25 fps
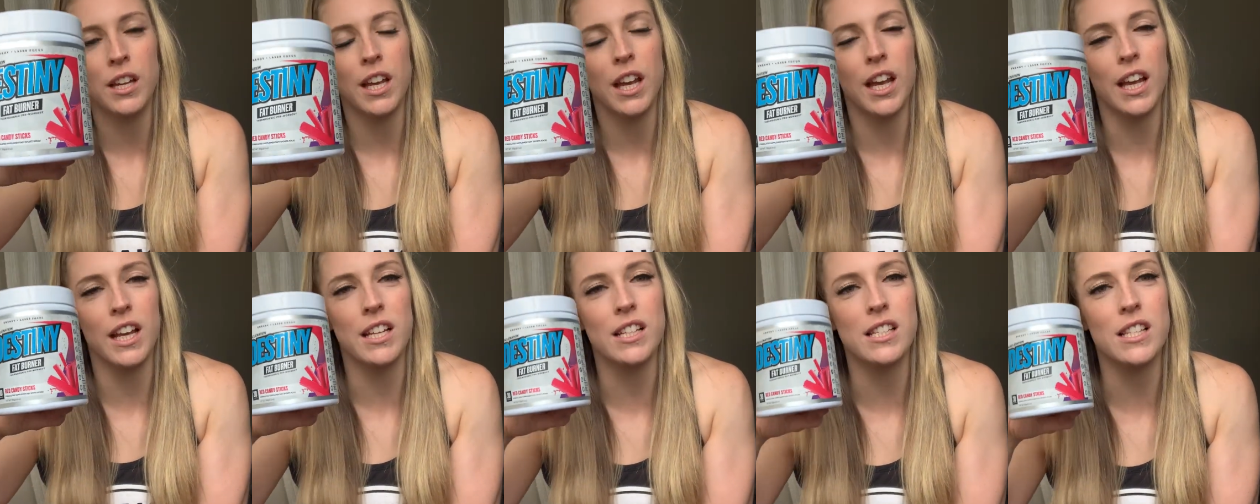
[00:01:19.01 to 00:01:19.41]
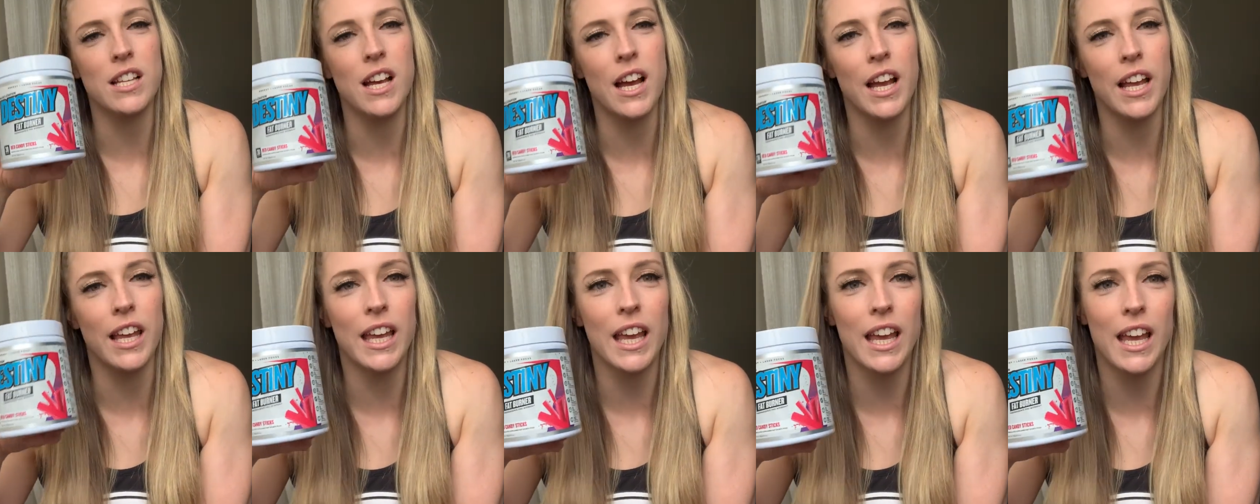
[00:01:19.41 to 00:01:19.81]
It is
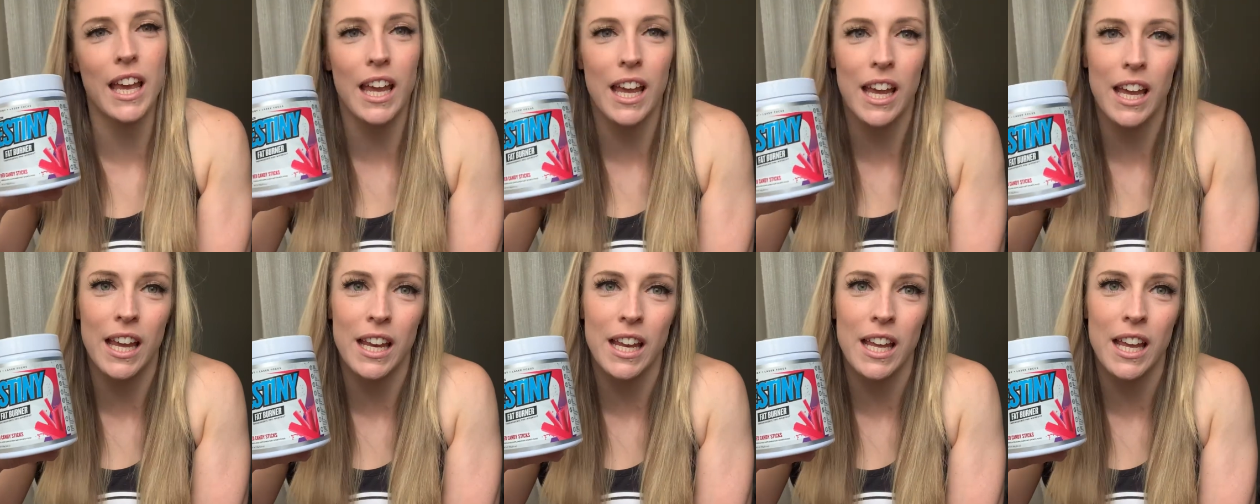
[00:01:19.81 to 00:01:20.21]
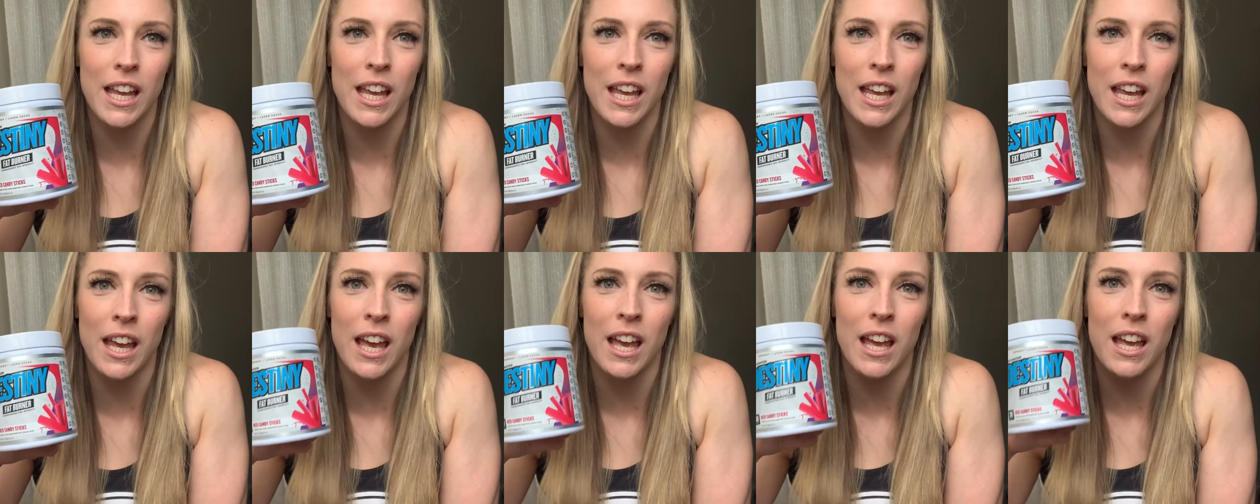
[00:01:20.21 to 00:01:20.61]
like
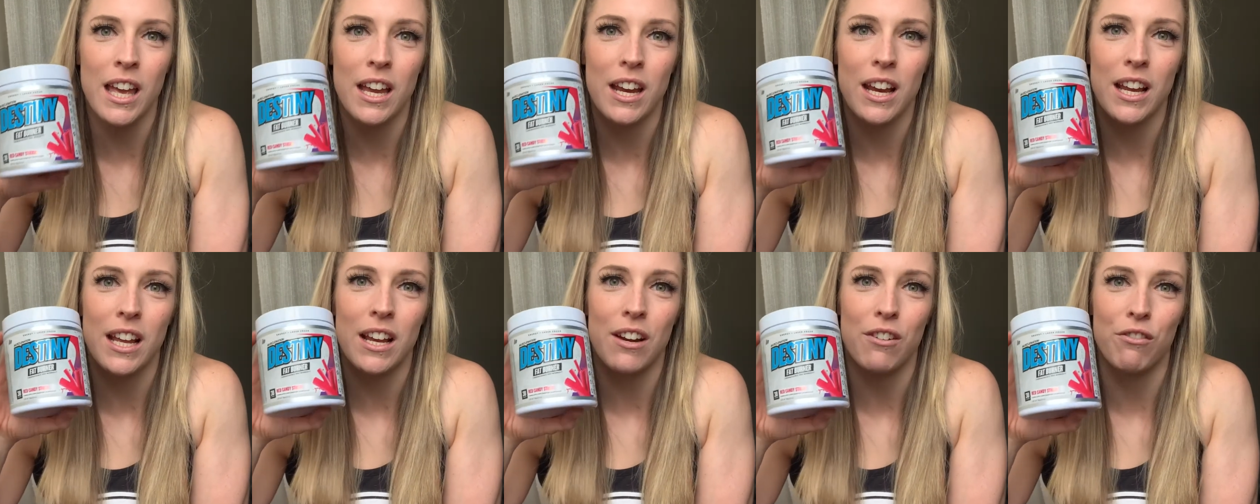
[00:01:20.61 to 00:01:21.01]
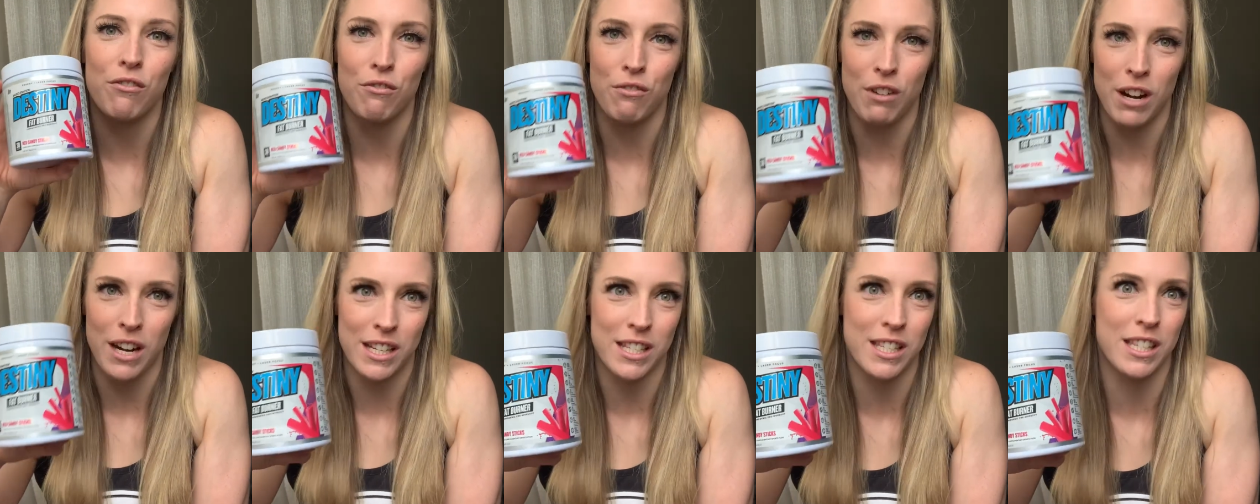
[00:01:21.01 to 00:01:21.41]
eating
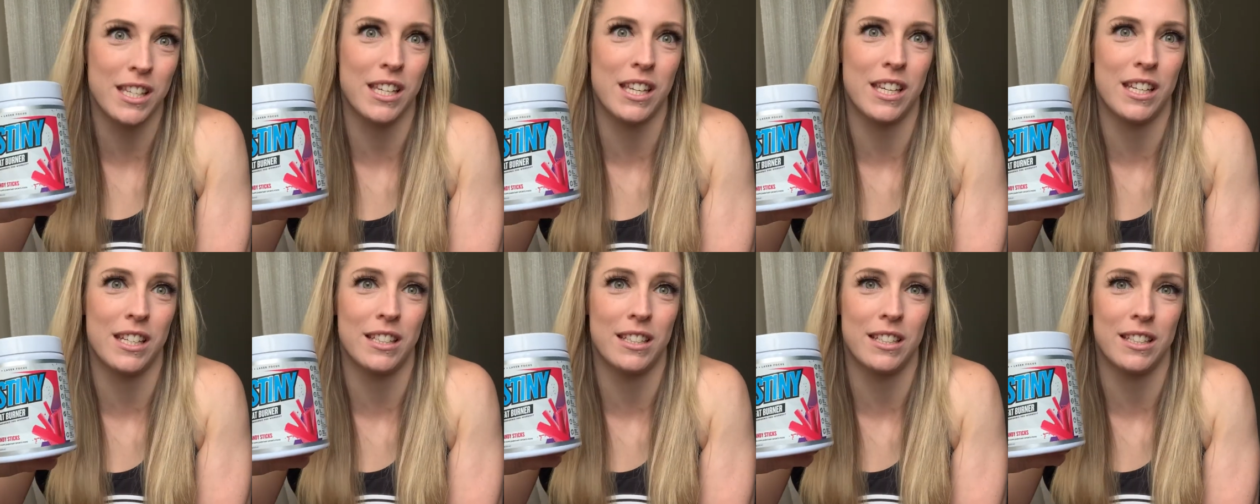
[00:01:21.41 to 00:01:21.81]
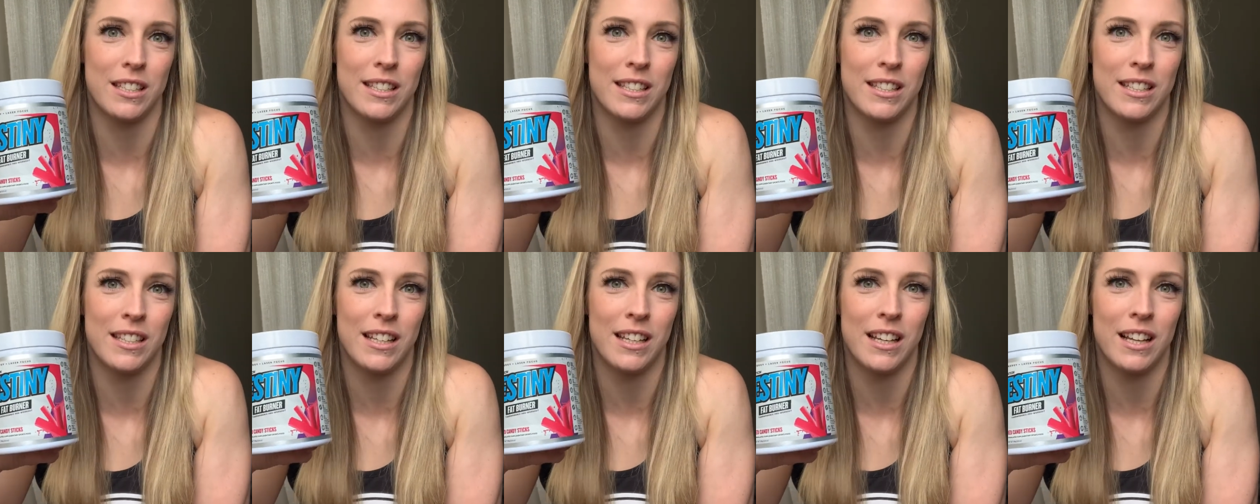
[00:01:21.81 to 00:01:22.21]

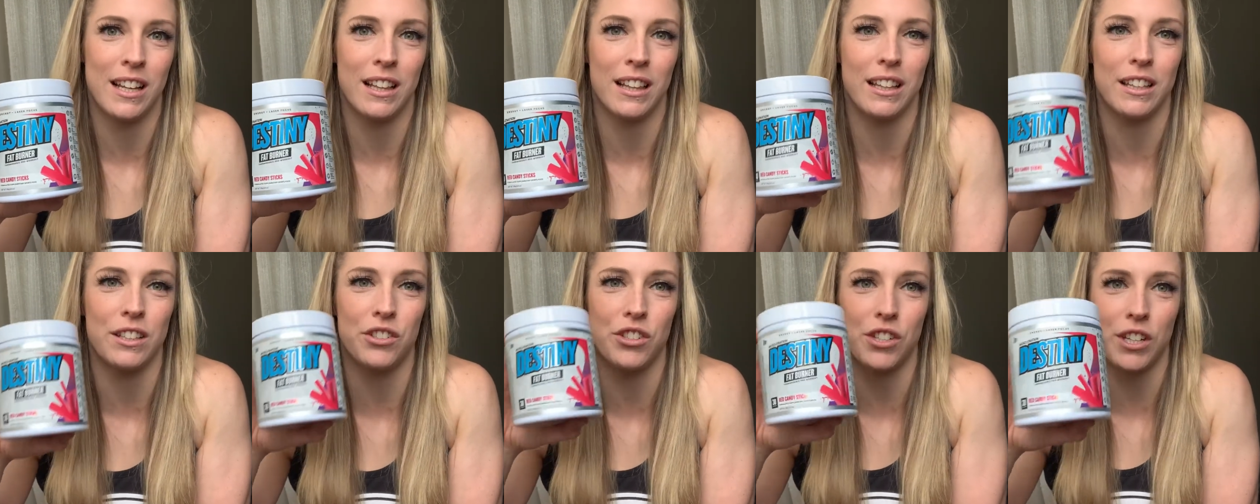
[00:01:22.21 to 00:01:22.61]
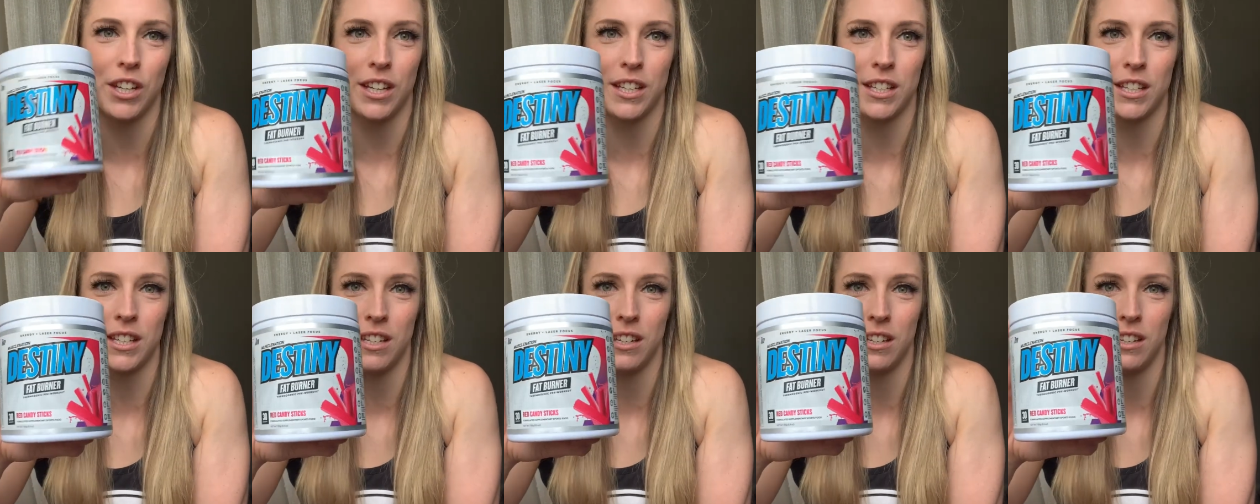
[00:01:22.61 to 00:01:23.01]
Redskins,
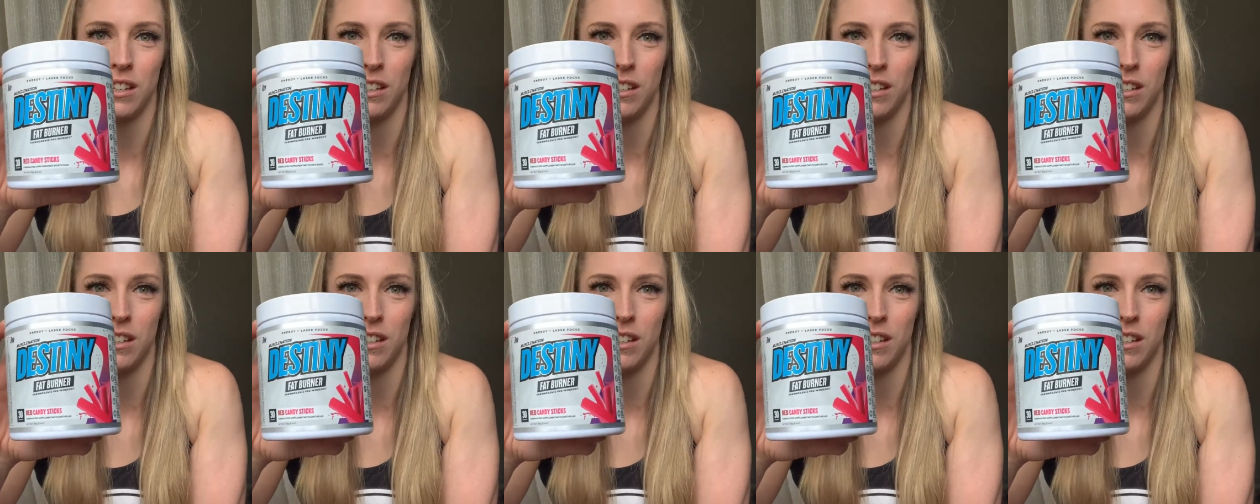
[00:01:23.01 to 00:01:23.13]
legit,